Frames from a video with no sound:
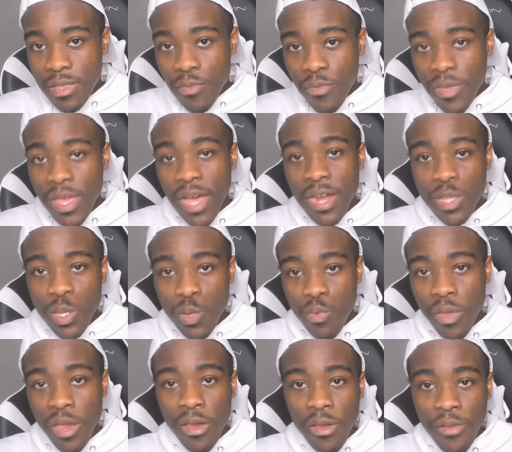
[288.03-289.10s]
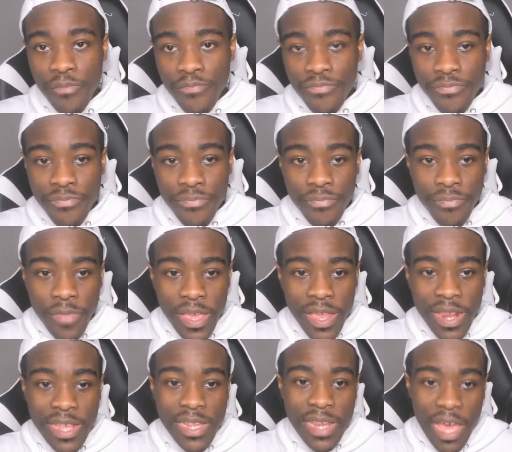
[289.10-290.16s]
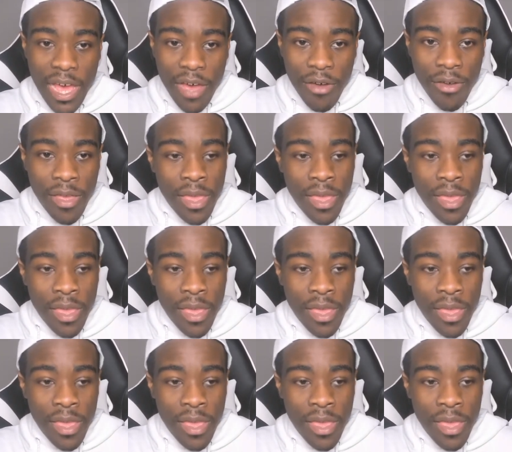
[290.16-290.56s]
We got it to where it is now.